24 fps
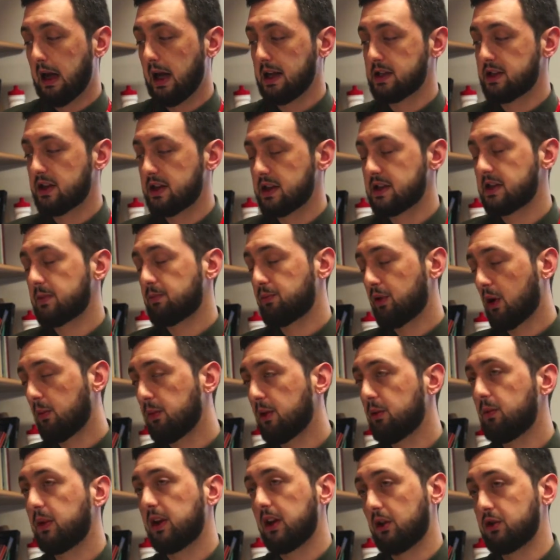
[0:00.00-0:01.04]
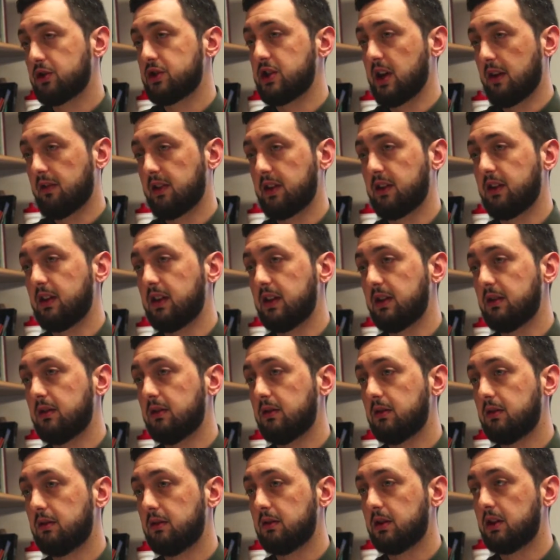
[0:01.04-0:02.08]
And so there's a problem with longevity.
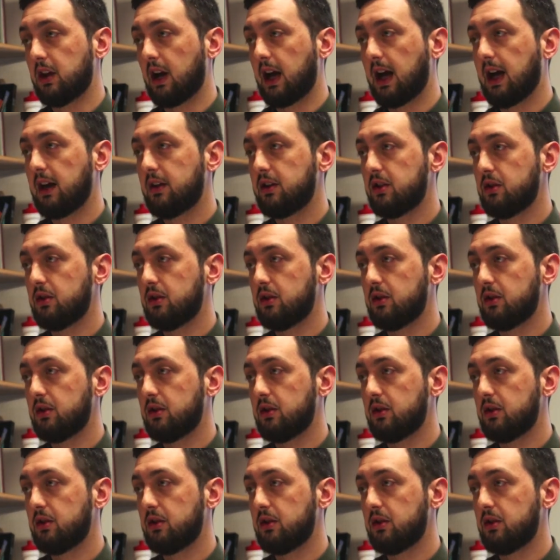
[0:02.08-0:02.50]
How